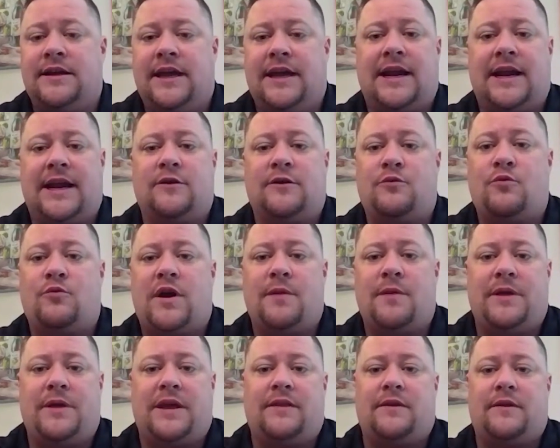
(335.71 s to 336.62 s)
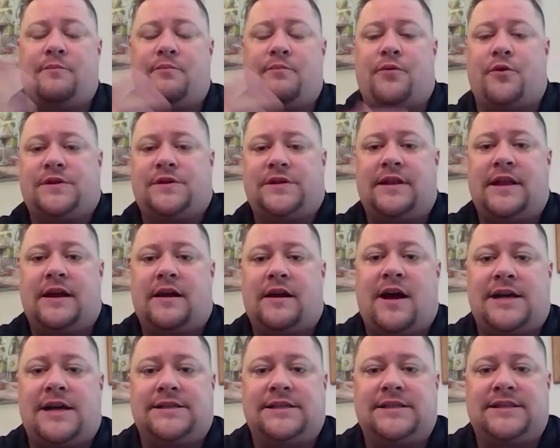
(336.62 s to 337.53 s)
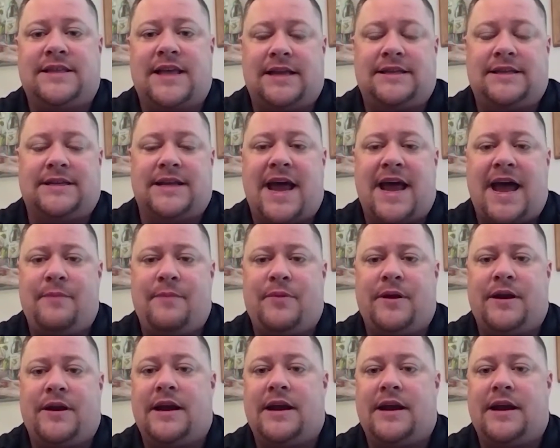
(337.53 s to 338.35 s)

And I don't want to be the person that causes that to happen.